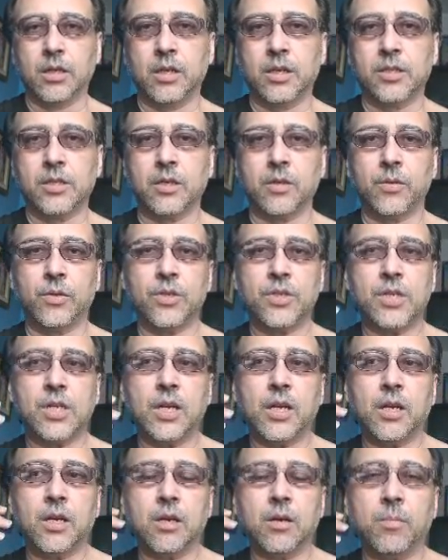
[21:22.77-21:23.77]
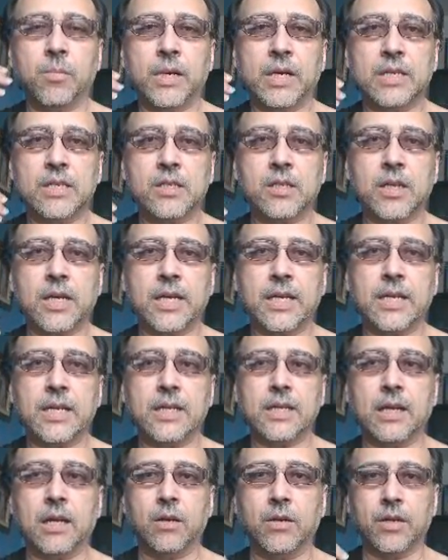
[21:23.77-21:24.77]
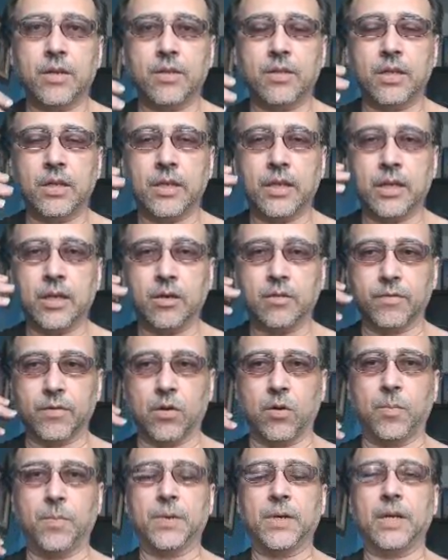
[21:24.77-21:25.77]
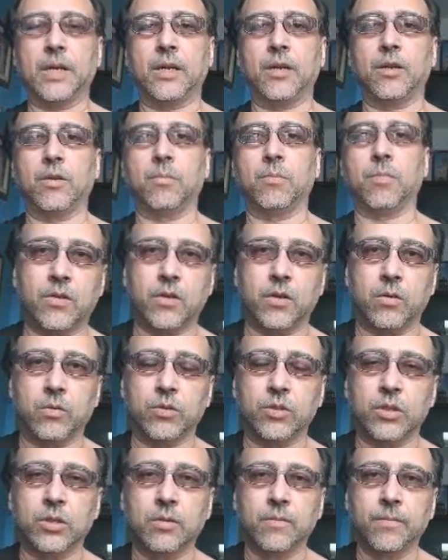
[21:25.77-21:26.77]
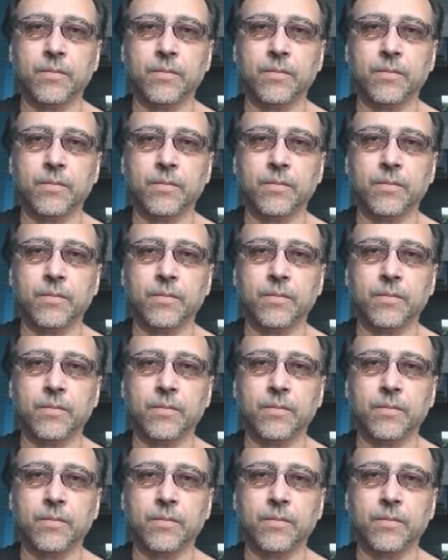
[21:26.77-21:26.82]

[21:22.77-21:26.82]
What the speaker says: And so you see, by sliding down and thinking of opening your throat,